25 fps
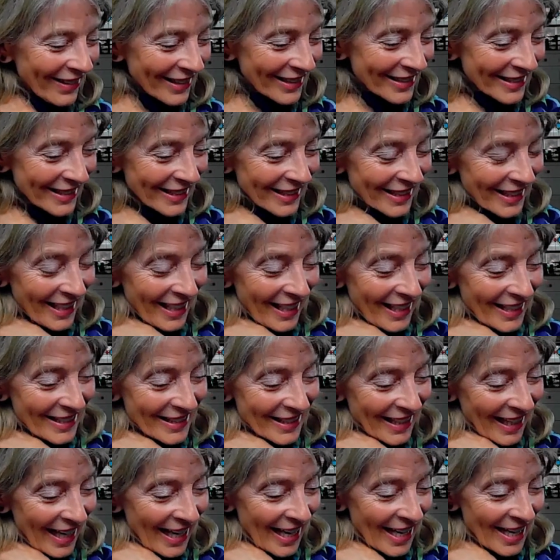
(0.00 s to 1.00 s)
works.
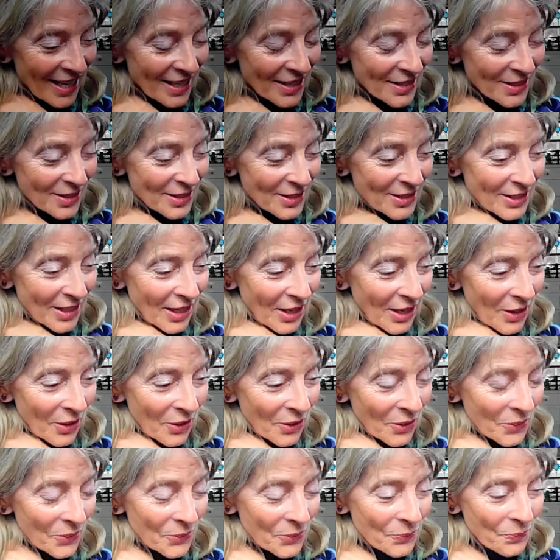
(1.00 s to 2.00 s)
Yeah.
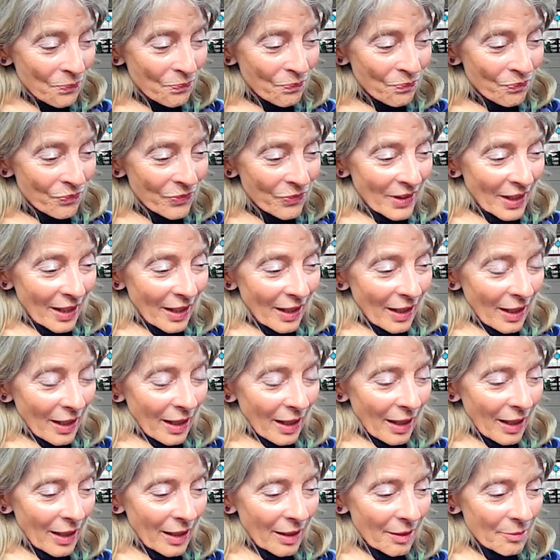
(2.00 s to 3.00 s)
So,
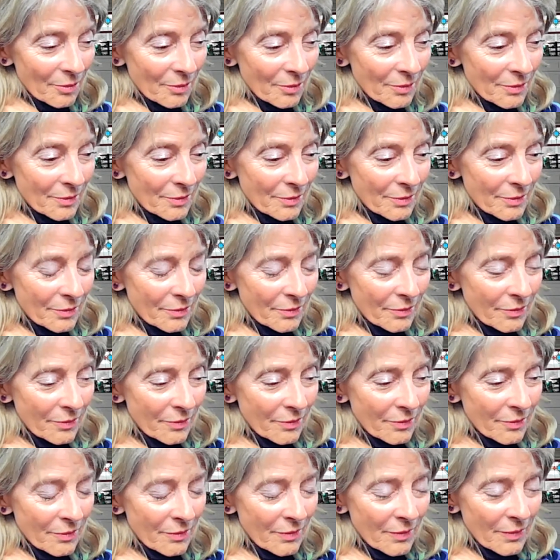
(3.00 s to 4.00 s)
um,
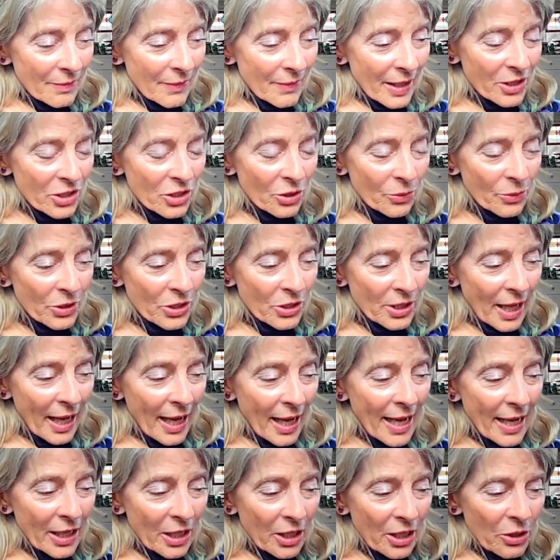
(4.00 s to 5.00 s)
as you were
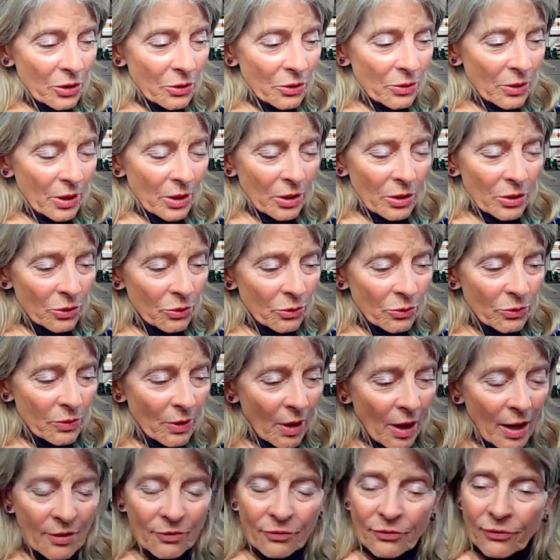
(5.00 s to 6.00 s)
saying, you
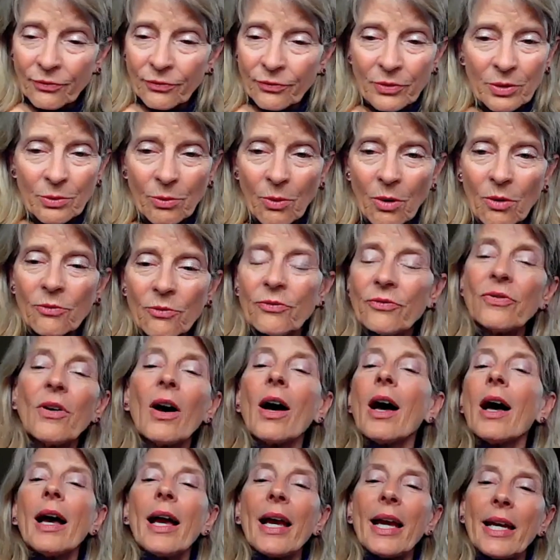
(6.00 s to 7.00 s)
won't
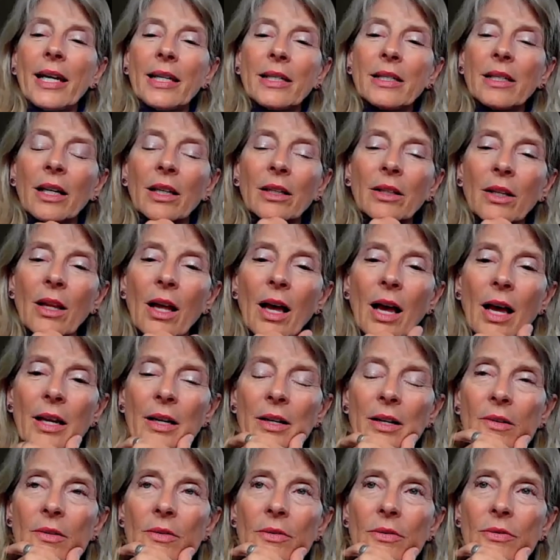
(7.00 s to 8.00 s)
find a
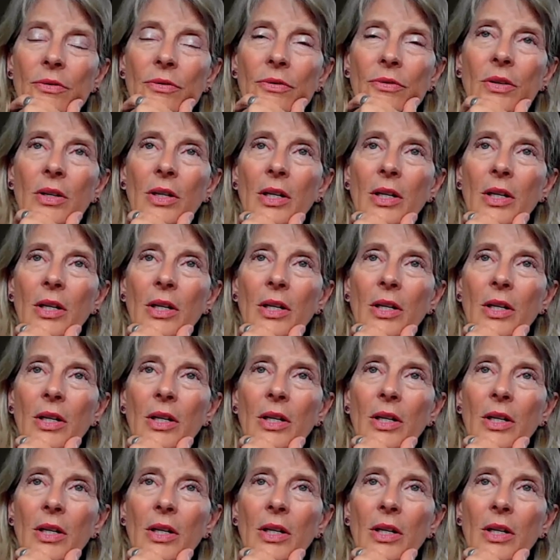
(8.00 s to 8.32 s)
lot of